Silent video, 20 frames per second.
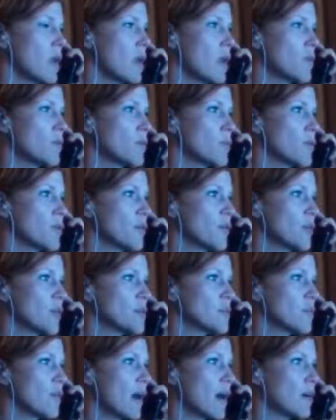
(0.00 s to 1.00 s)
The previous
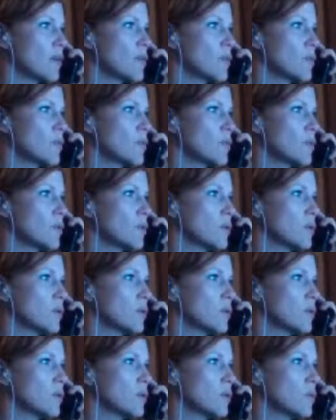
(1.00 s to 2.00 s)
value
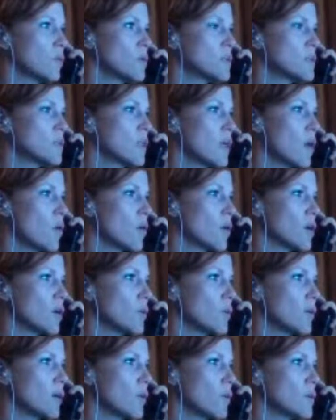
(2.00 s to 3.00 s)
was lower
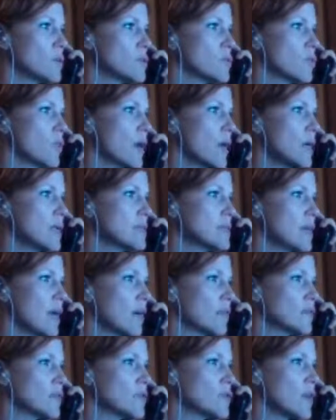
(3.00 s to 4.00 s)
but was raised
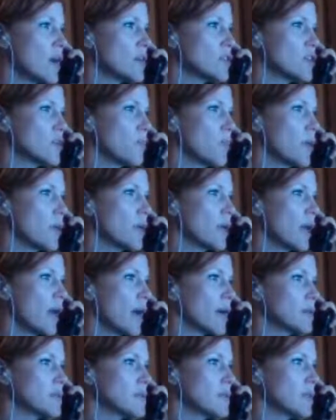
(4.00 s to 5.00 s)
after a tragic boating
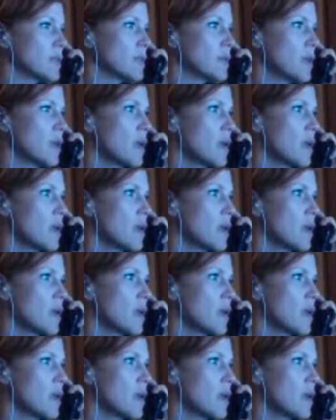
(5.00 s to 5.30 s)
accident.